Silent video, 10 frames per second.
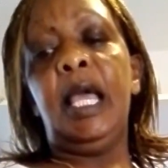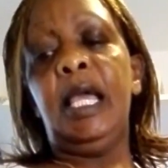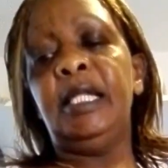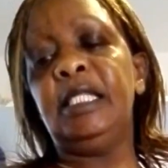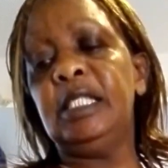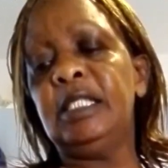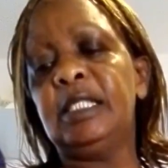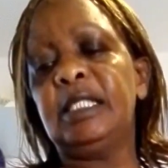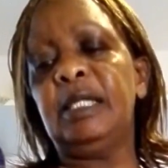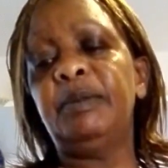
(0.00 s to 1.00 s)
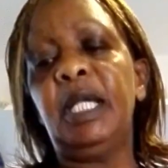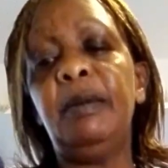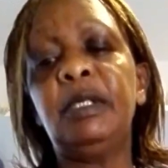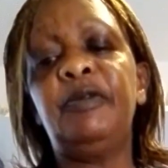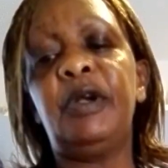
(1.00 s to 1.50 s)
it is
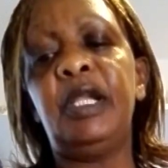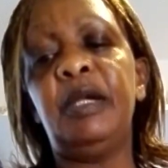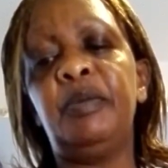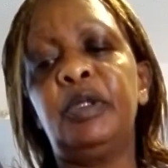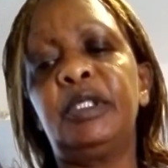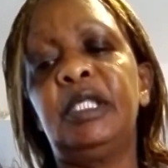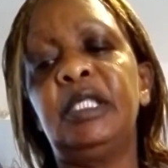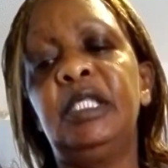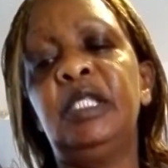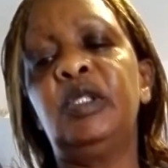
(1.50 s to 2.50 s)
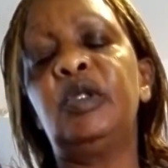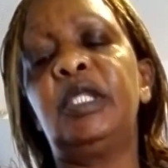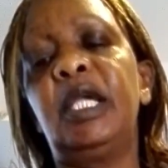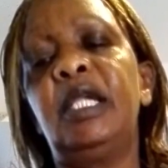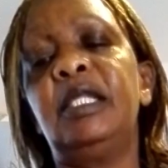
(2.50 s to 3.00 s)
sometimes very important to
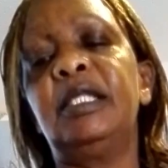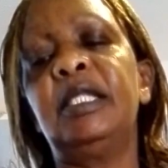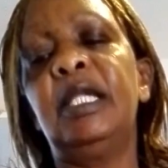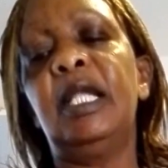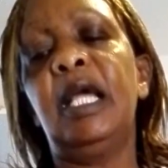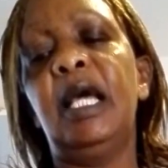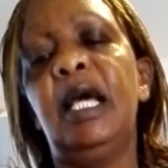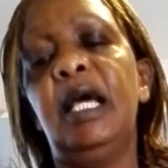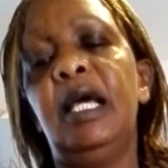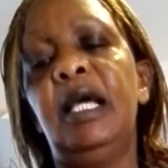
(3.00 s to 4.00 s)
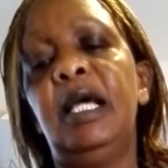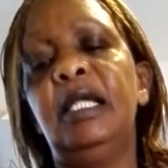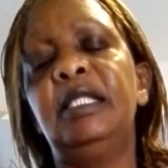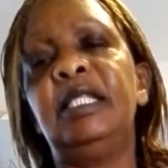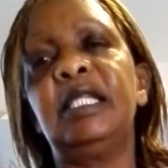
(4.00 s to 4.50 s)
take it
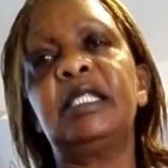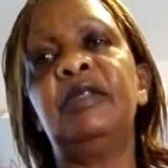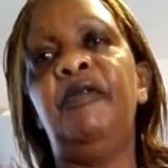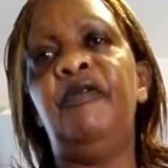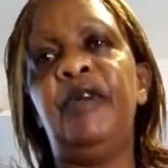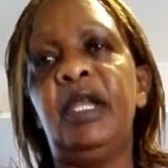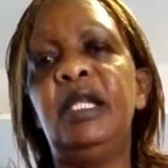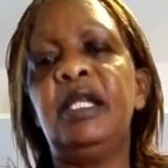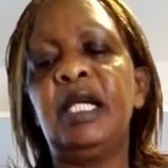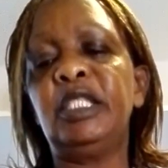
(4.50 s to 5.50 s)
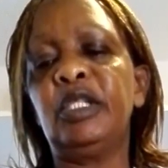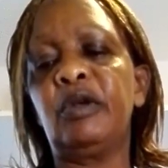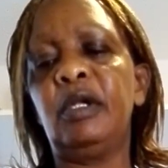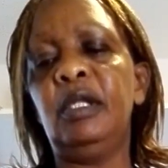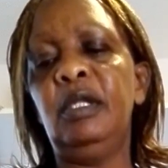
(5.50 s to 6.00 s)
just very
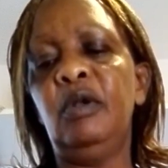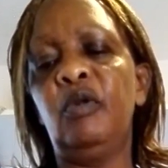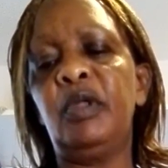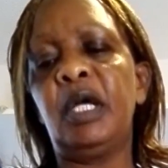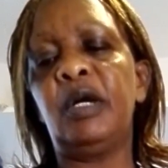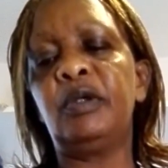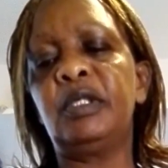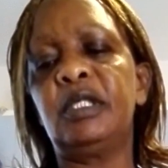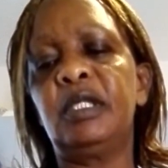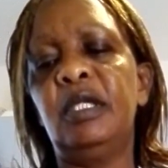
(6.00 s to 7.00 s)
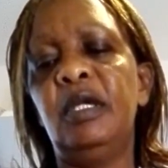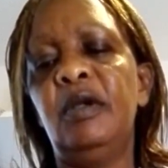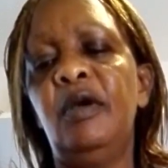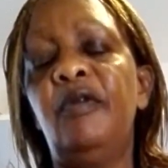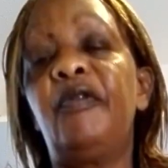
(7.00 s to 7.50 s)
natural, without
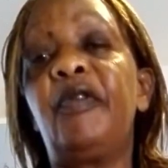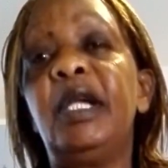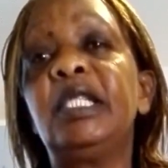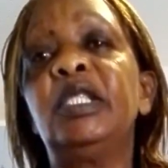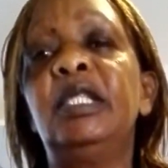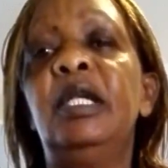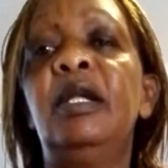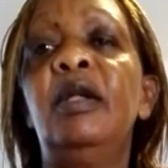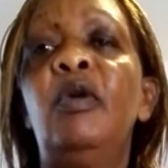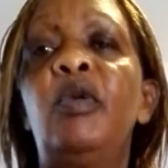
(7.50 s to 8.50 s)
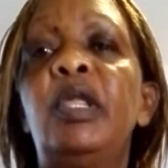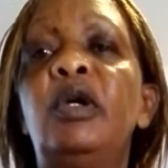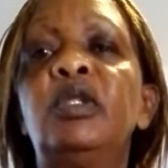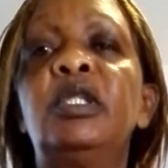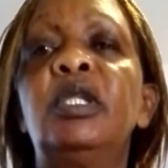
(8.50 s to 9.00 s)
fresh,
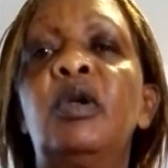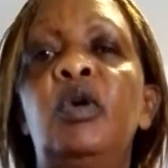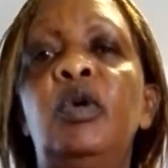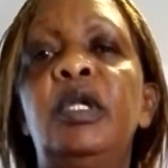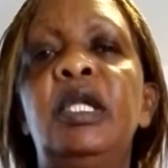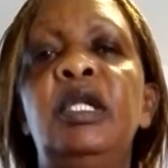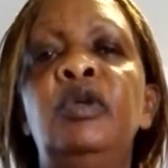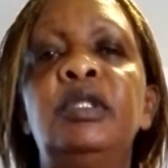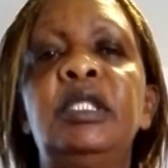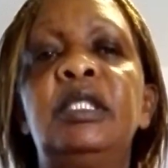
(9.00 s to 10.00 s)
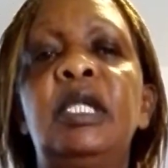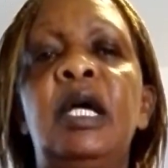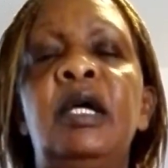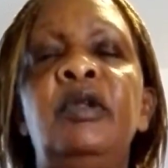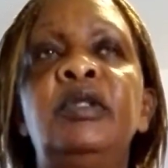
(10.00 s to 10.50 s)
without cooking. You use it,
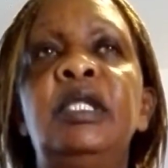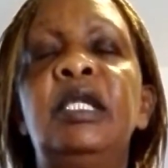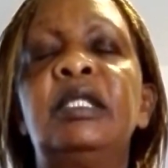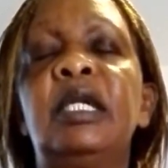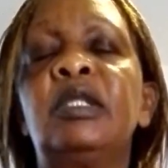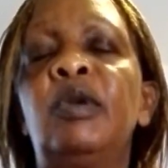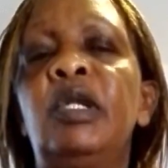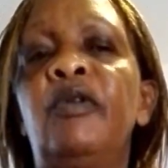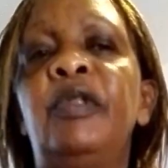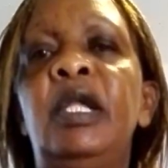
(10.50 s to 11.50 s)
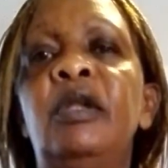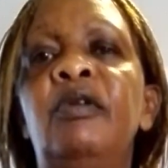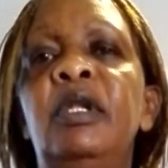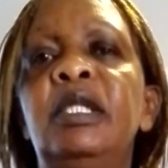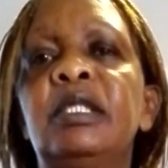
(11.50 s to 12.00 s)
using it as one of the
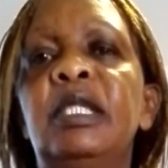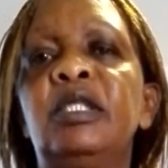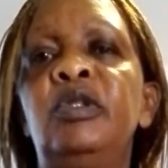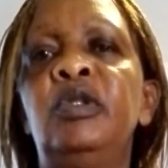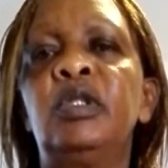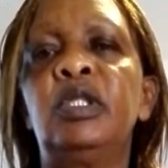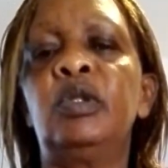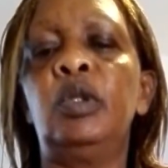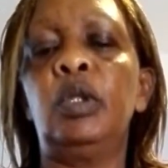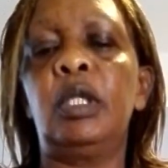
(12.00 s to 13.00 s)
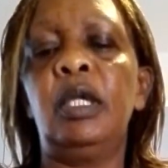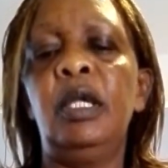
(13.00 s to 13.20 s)
ingredients that you use to cook.